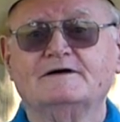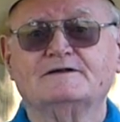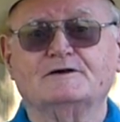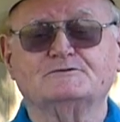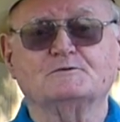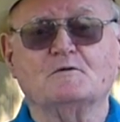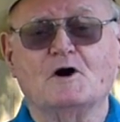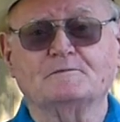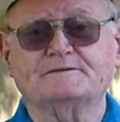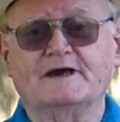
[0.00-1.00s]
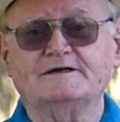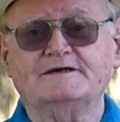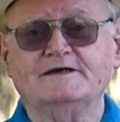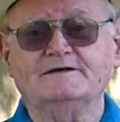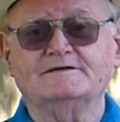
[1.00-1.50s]
Does your mom take
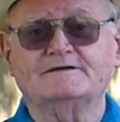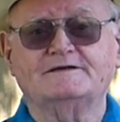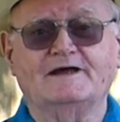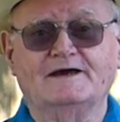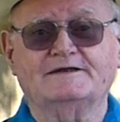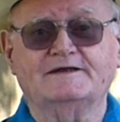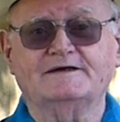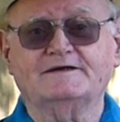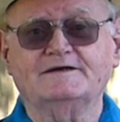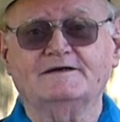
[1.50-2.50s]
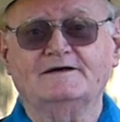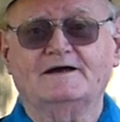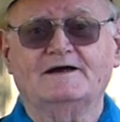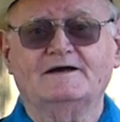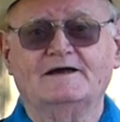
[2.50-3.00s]
you? Dad take you?
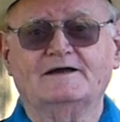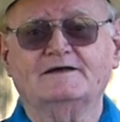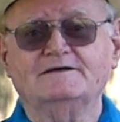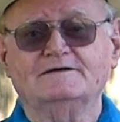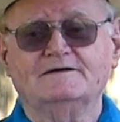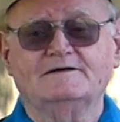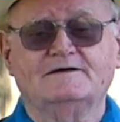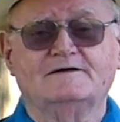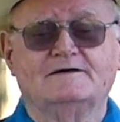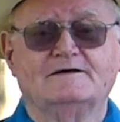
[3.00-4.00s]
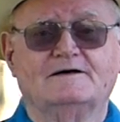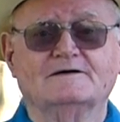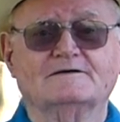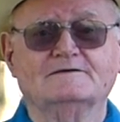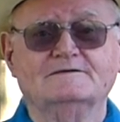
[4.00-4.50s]
Auntie?
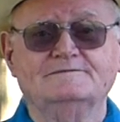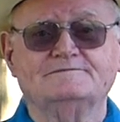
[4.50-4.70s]
Uncle?